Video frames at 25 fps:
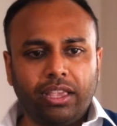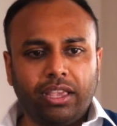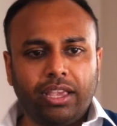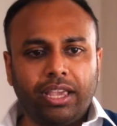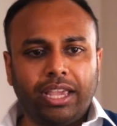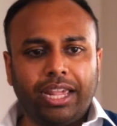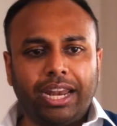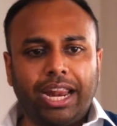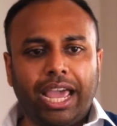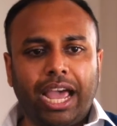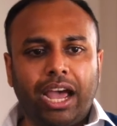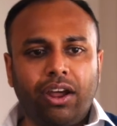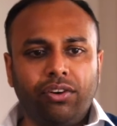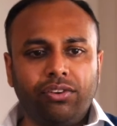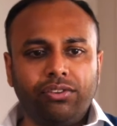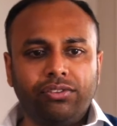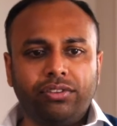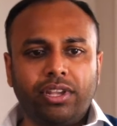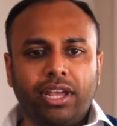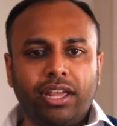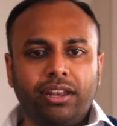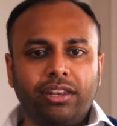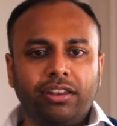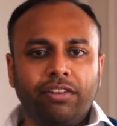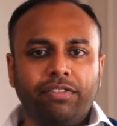and how does
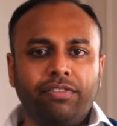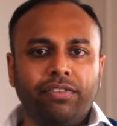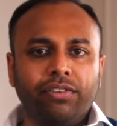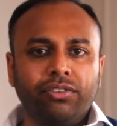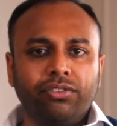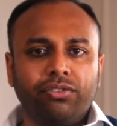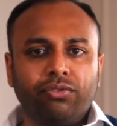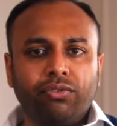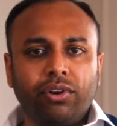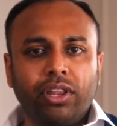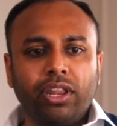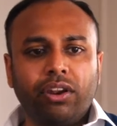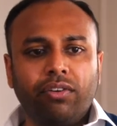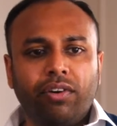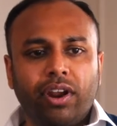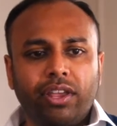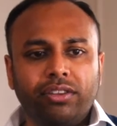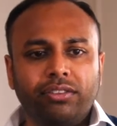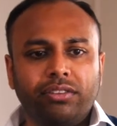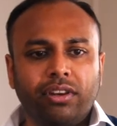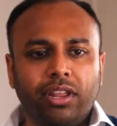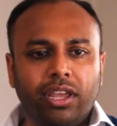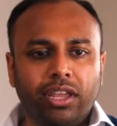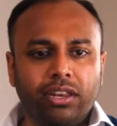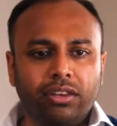that difference really
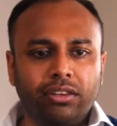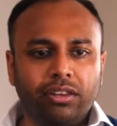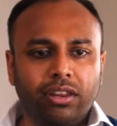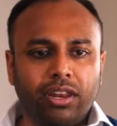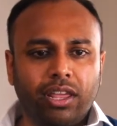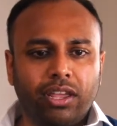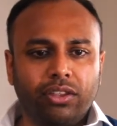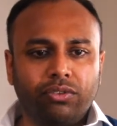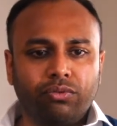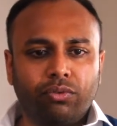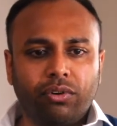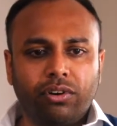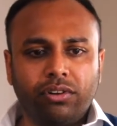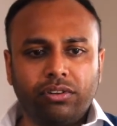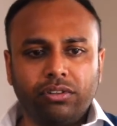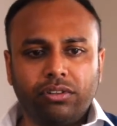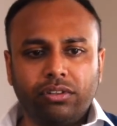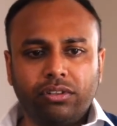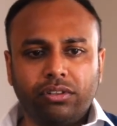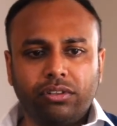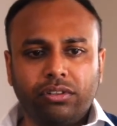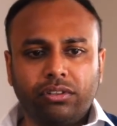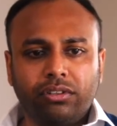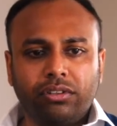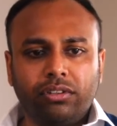resonate in today's world?
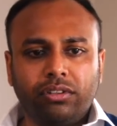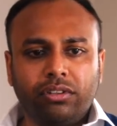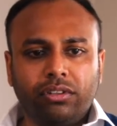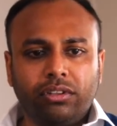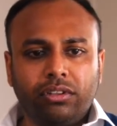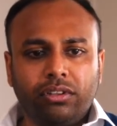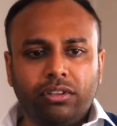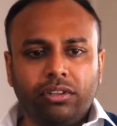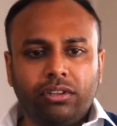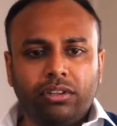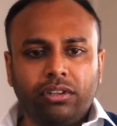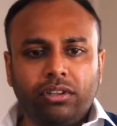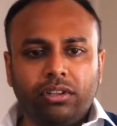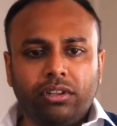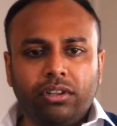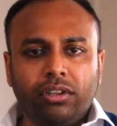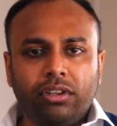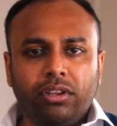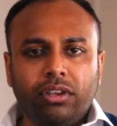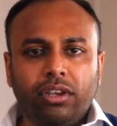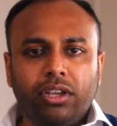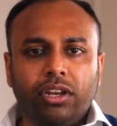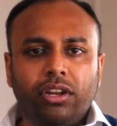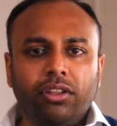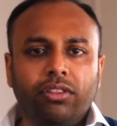
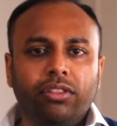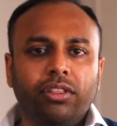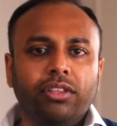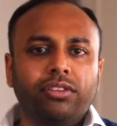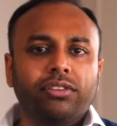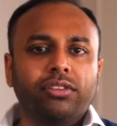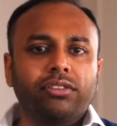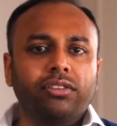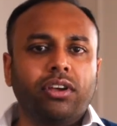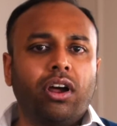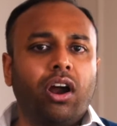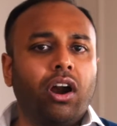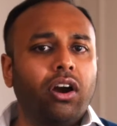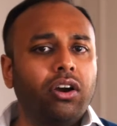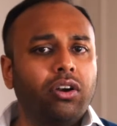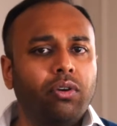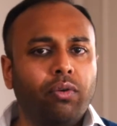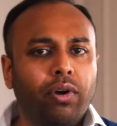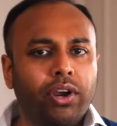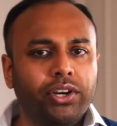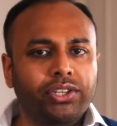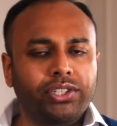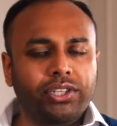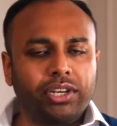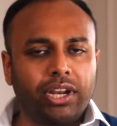This is a hard
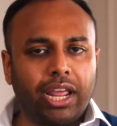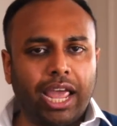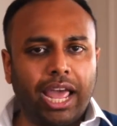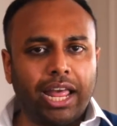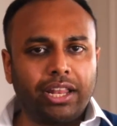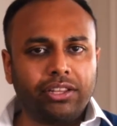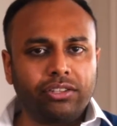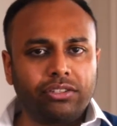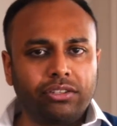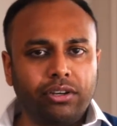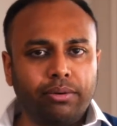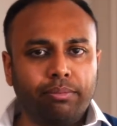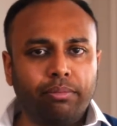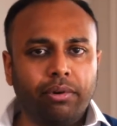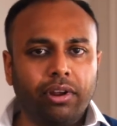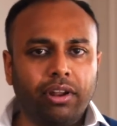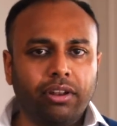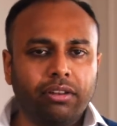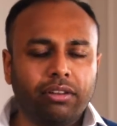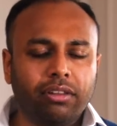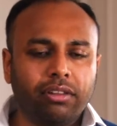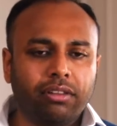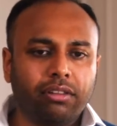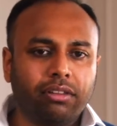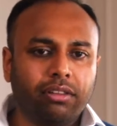question to answer, but
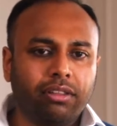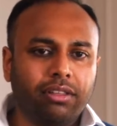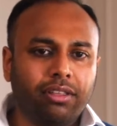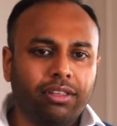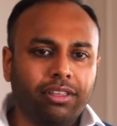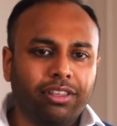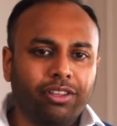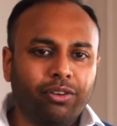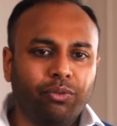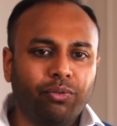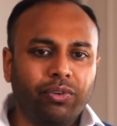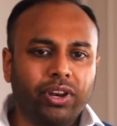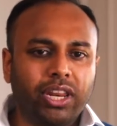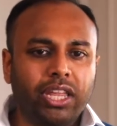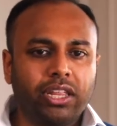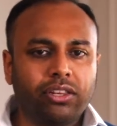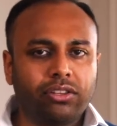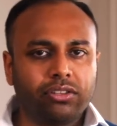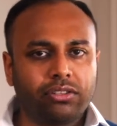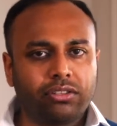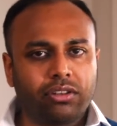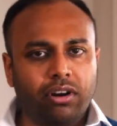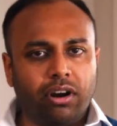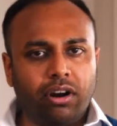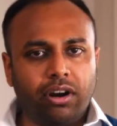we need to
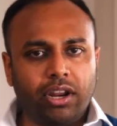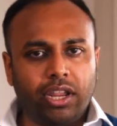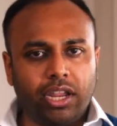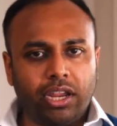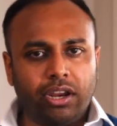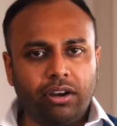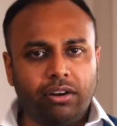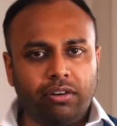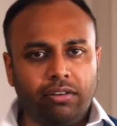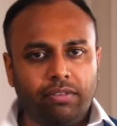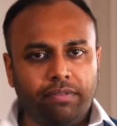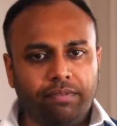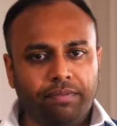start here.